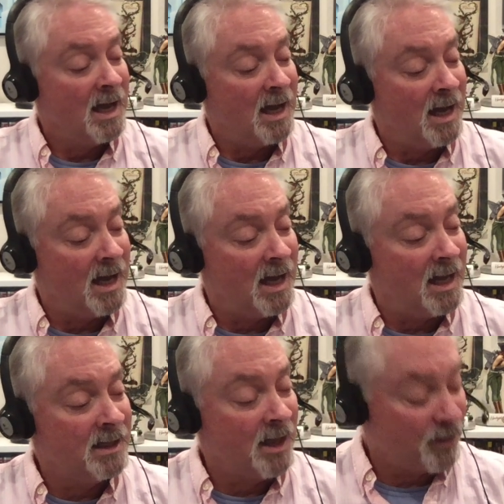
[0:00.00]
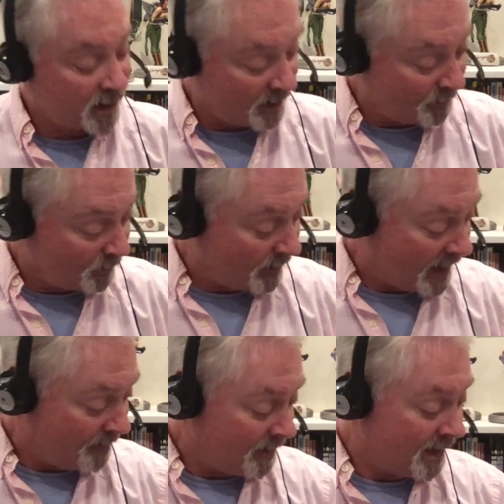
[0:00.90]
Uh, another couple
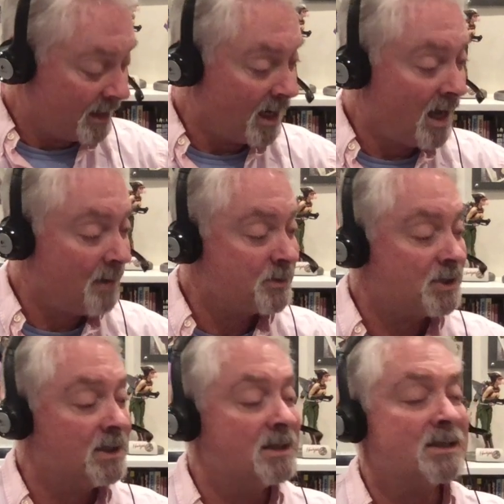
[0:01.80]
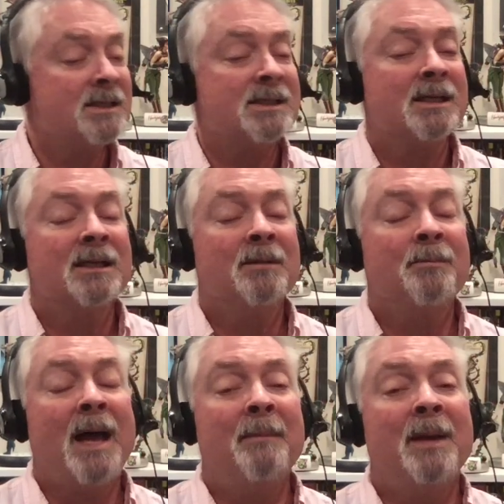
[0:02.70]
Batman options.
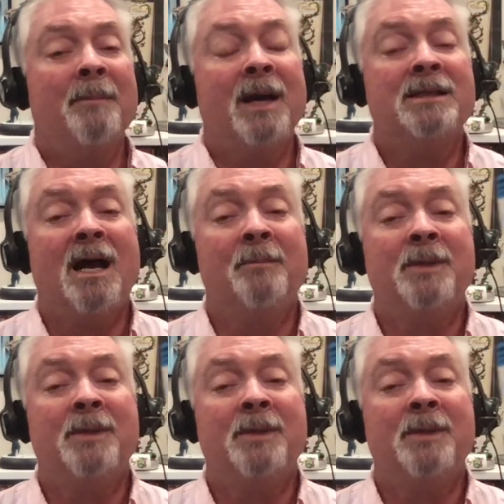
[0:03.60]
Batman by Tom